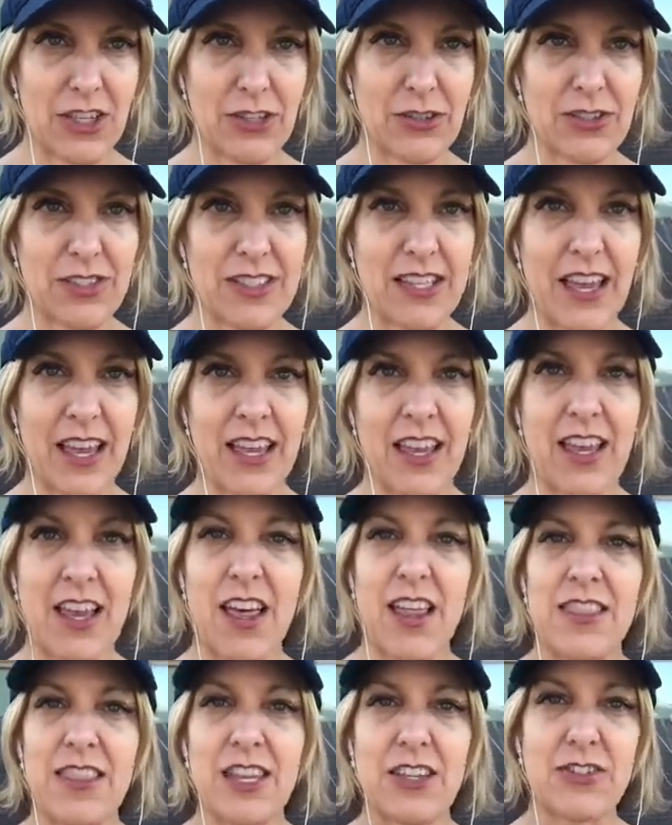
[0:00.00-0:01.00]
It'll say,
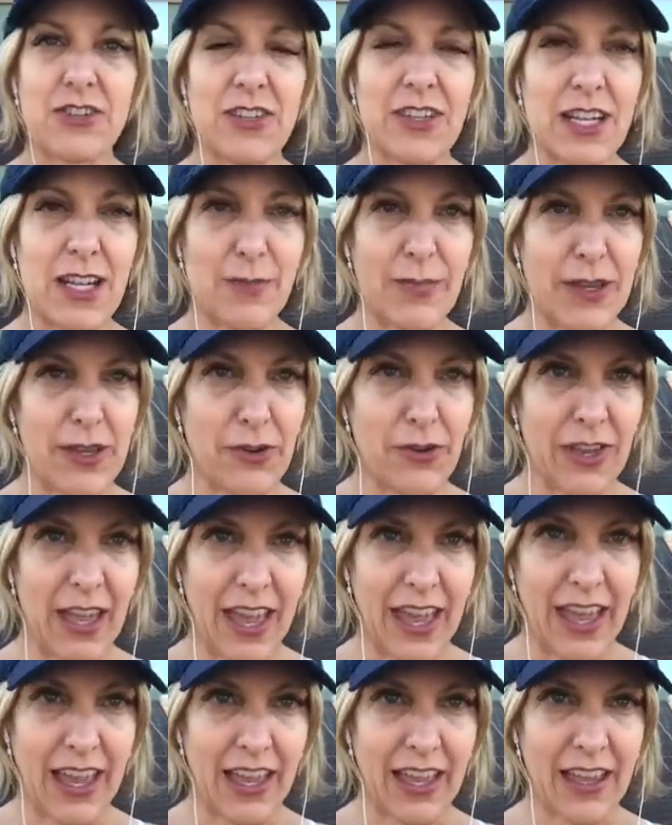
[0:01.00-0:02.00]
things are going to be
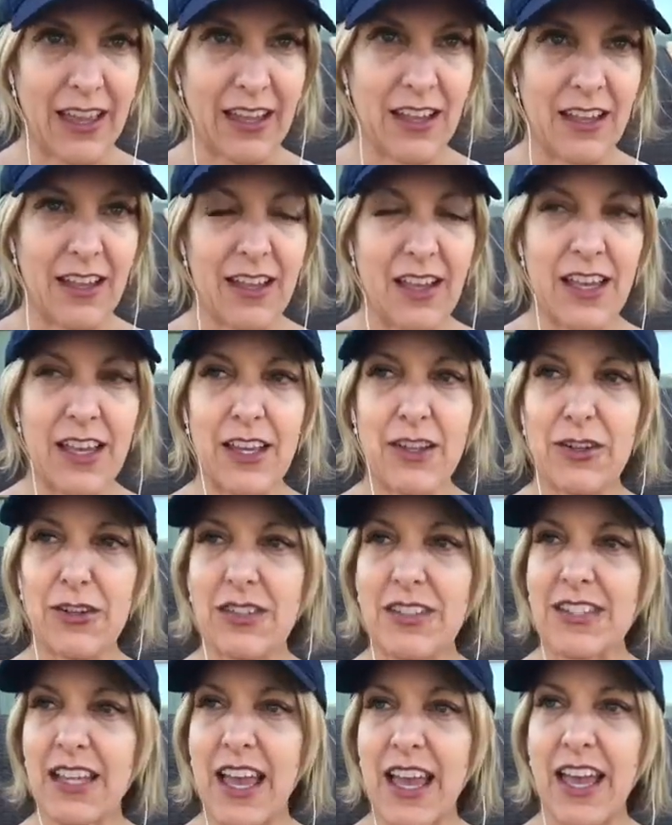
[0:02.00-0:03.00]
okay. It'll
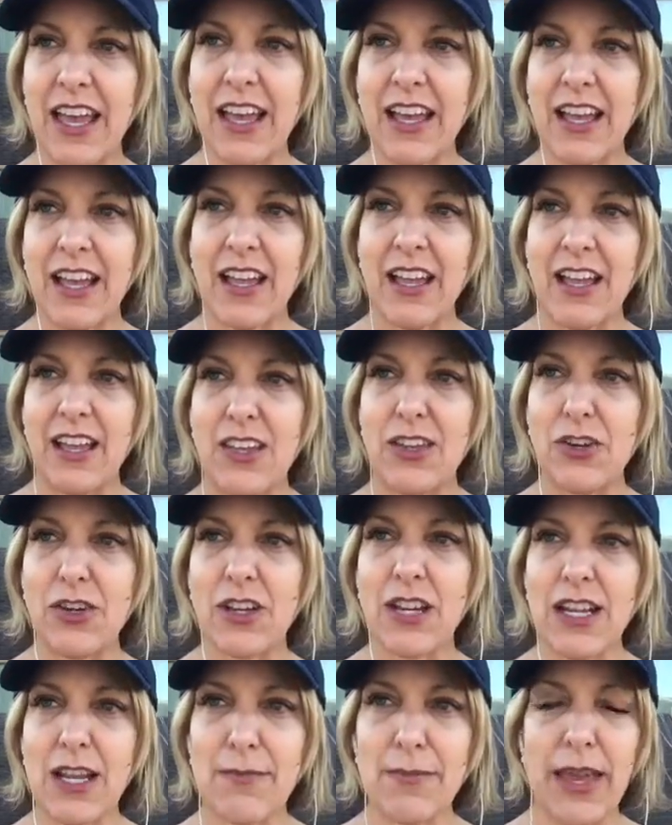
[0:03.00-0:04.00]
say, you're
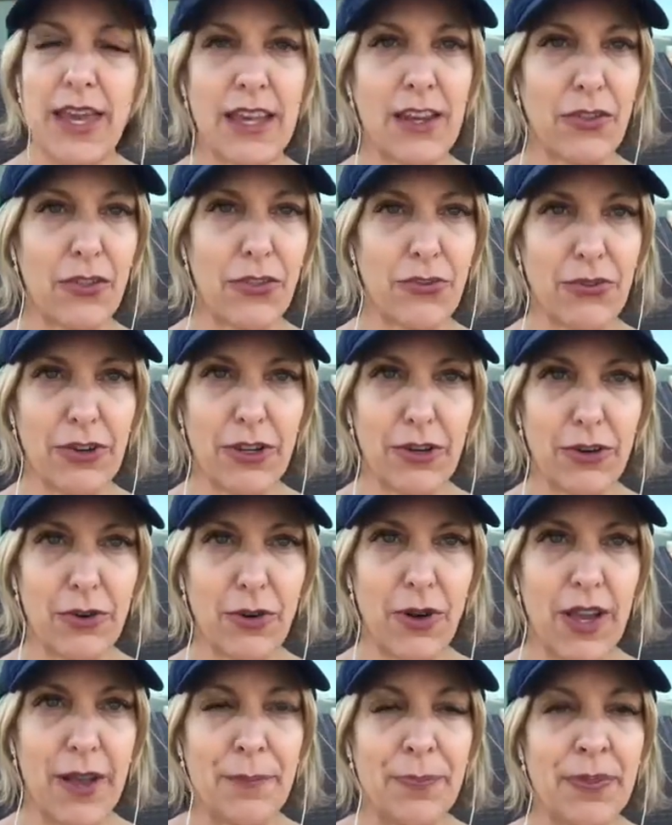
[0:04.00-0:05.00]
going to make it through.
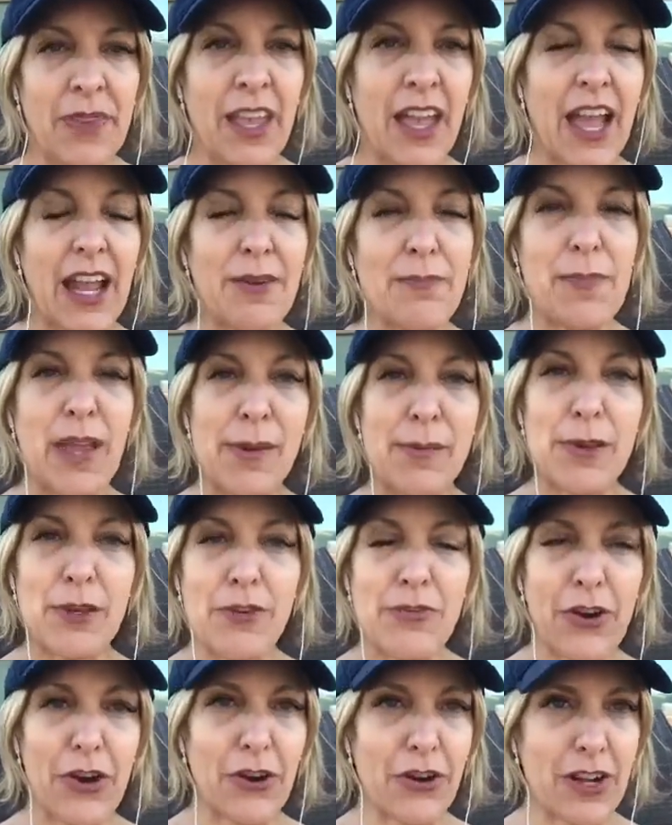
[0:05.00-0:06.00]
And maybe
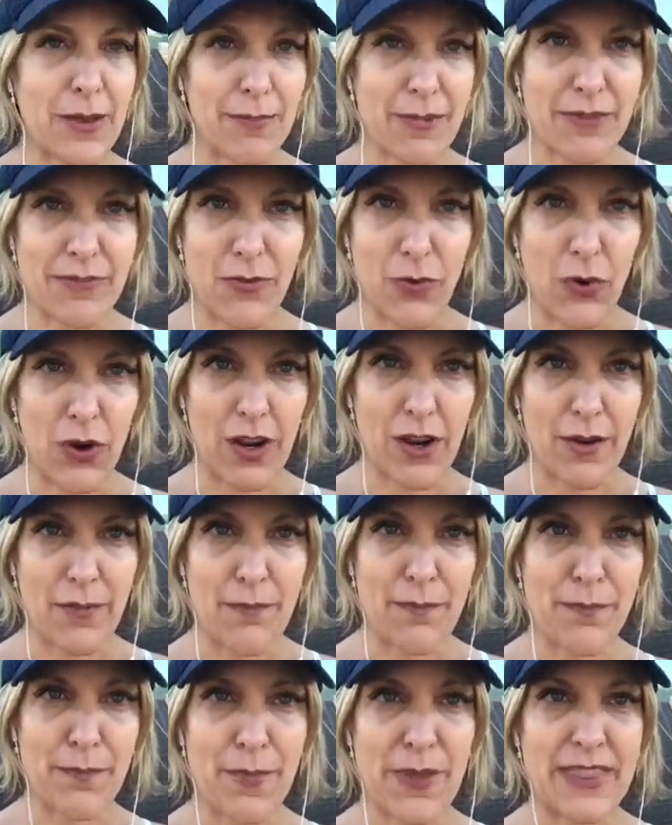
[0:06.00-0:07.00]
you've heard it before,
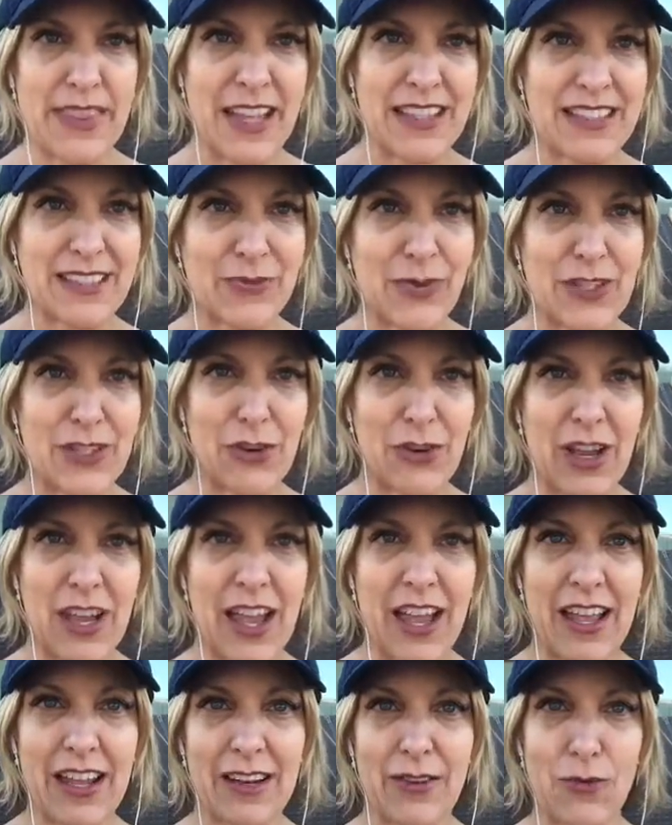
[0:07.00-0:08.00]
but that's when your
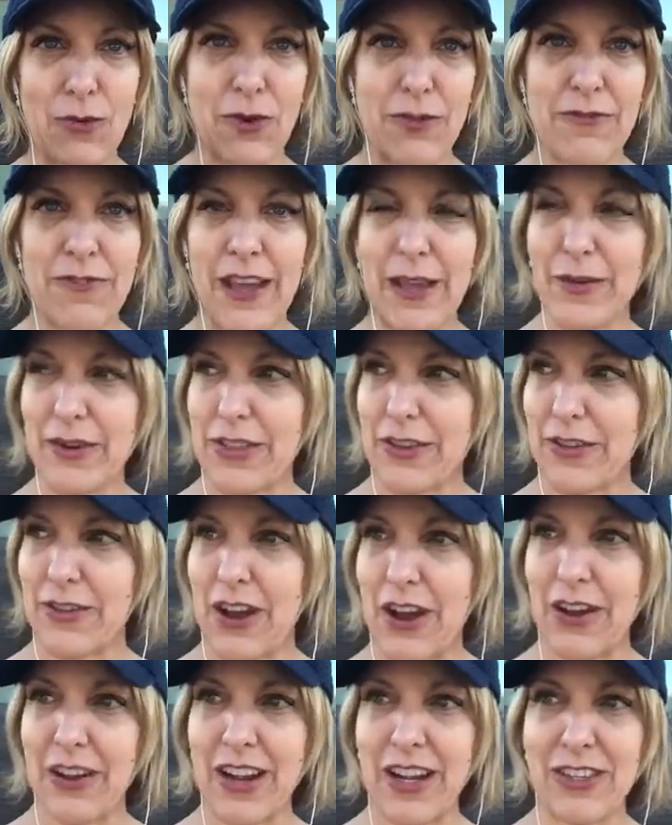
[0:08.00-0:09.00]
head will fight with your
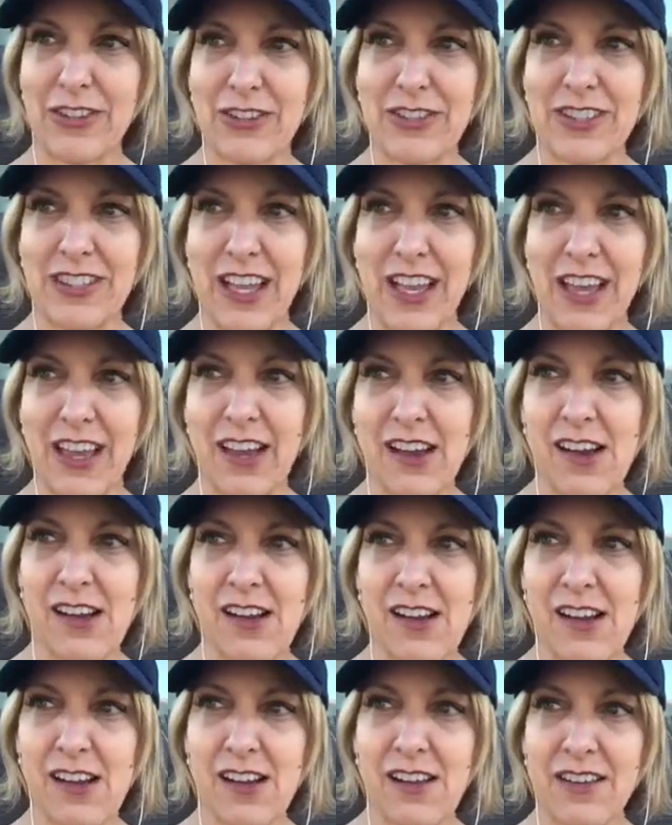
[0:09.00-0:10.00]
heart and you'll say,
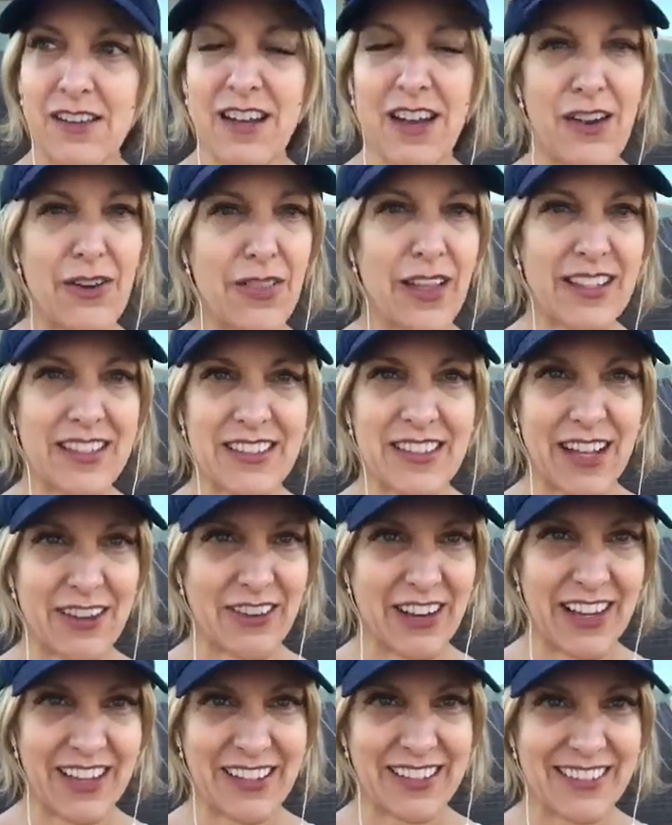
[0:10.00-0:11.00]
no, that's not
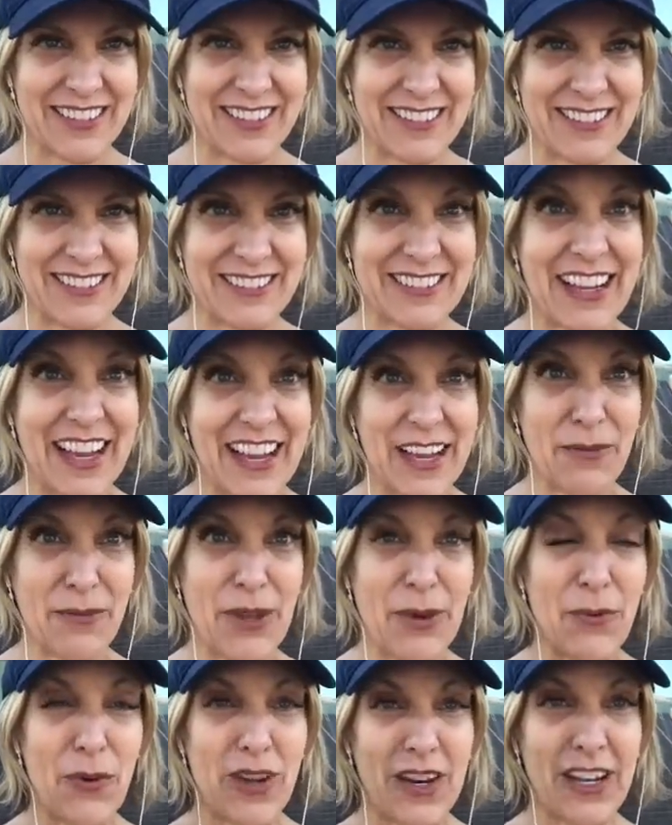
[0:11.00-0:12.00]
right. Right?
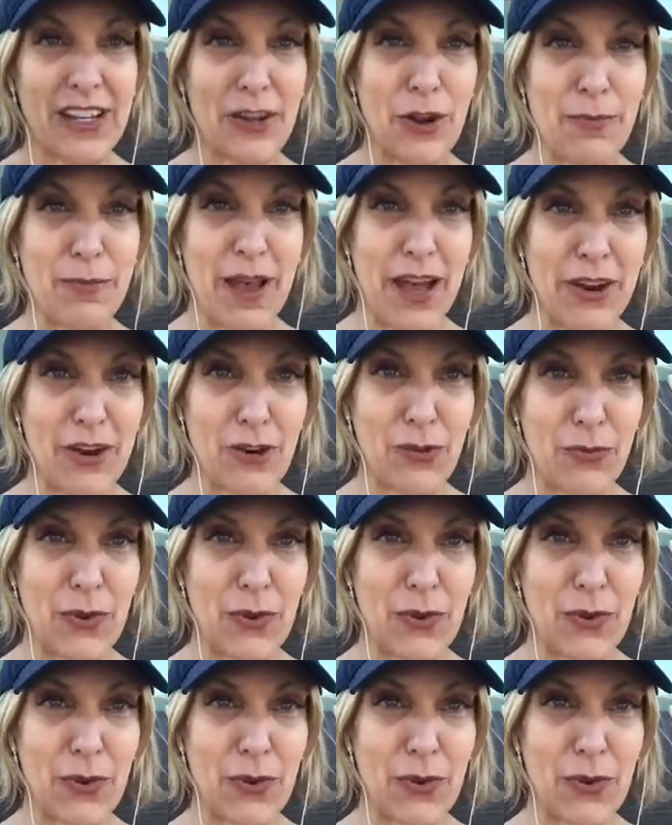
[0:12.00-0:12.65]
We want to know better.